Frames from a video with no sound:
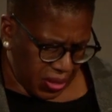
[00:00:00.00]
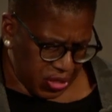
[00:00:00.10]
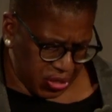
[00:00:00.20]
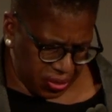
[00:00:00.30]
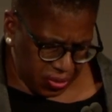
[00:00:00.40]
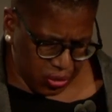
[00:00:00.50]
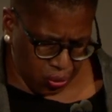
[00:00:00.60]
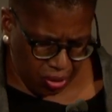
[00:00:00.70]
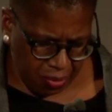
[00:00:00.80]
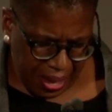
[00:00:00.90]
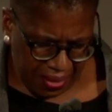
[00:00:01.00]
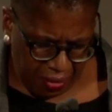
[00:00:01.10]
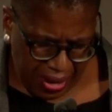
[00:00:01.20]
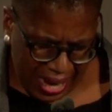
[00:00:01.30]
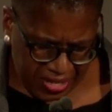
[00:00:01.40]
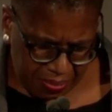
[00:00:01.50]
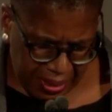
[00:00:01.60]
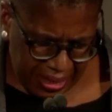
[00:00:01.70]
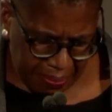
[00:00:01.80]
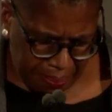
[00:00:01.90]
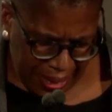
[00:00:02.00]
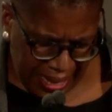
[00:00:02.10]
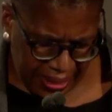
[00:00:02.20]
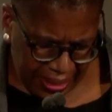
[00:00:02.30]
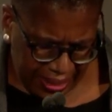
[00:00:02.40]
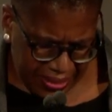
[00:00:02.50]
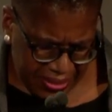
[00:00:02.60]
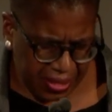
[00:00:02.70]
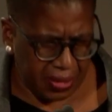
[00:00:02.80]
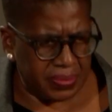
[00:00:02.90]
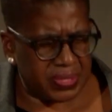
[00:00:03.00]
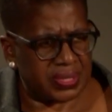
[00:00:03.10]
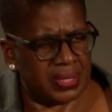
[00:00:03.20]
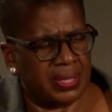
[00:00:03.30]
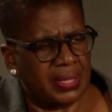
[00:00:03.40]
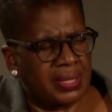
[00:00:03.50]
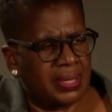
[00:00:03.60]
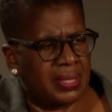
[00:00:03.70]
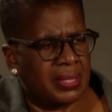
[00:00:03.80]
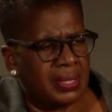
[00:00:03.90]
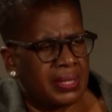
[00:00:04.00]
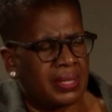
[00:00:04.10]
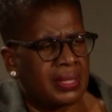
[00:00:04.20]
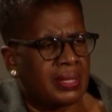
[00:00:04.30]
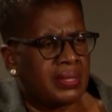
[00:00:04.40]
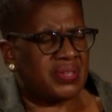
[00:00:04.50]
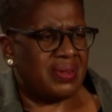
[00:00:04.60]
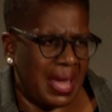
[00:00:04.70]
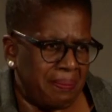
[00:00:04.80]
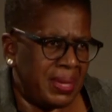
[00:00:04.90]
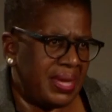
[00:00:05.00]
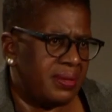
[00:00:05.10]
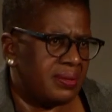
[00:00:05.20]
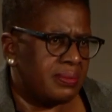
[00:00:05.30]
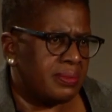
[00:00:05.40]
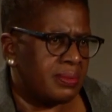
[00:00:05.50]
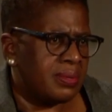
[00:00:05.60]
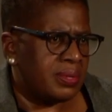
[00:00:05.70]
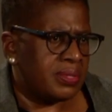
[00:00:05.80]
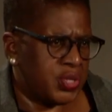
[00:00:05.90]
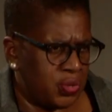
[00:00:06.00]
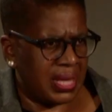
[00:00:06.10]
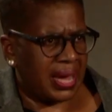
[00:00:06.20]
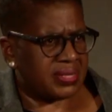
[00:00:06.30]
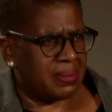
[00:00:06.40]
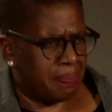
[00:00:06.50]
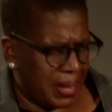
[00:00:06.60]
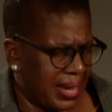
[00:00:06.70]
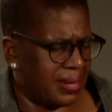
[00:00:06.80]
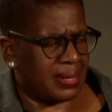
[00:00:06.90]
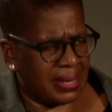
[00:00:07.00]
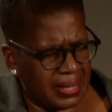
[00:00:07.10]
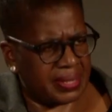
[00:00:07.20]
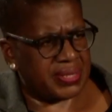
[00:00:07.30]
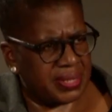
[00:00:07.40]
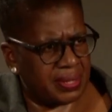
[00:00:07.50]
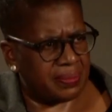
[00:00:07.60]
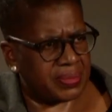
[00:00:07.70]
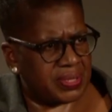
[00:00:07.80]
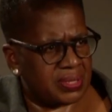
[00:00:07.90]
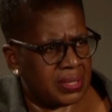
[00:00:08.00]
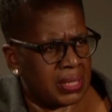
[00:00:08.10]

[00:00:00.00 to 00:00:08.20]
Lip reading: shouldn't talk about their anatomy in plain, clear terms. So let me do that in plain, clear terms.